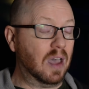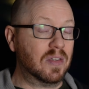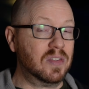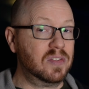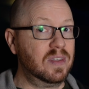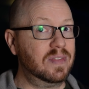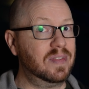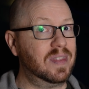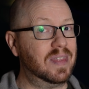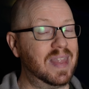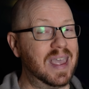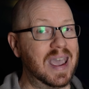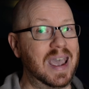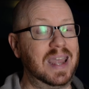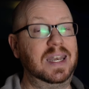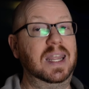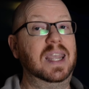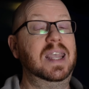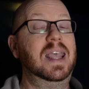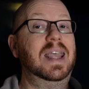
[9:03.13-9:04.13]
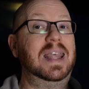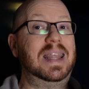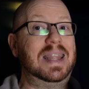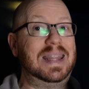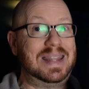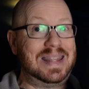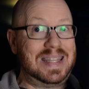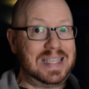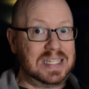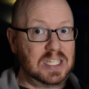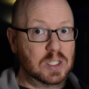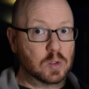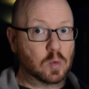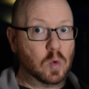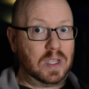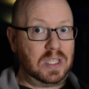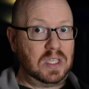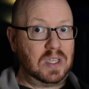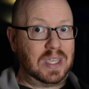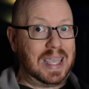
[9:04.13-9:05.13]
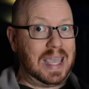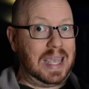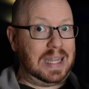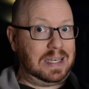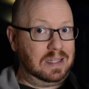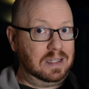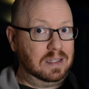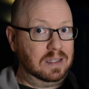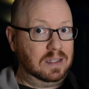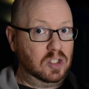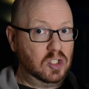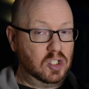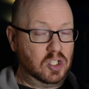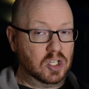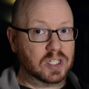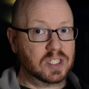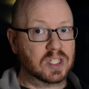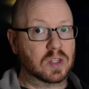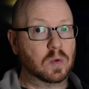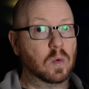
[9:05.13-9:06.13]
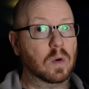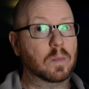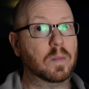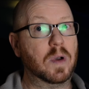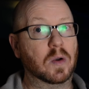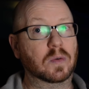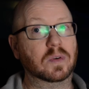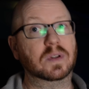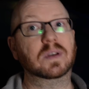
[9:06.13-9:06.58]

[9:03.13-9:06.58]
Other than that, this is what you get, just the remote.